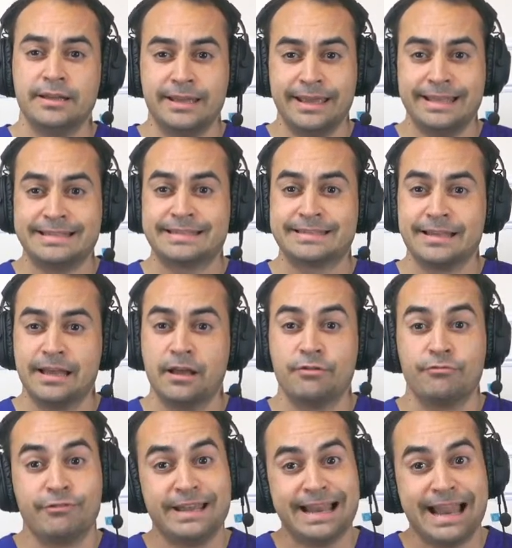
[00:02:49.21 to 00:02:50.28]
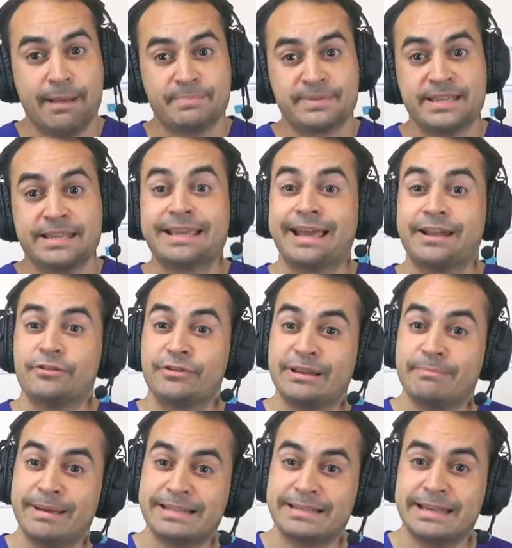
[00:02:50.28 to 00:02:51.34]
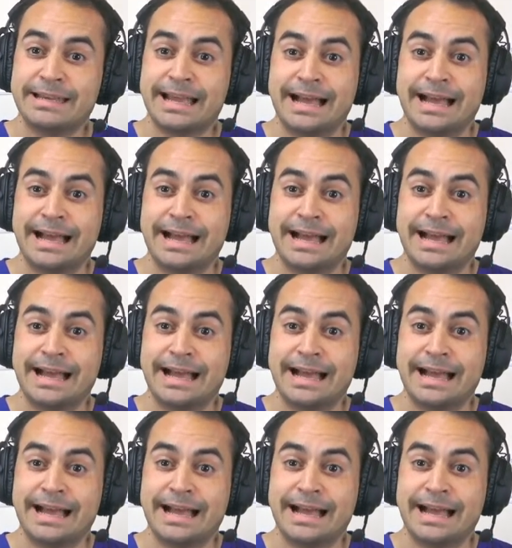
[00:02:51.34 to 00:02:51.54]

it's relapsing and remitting,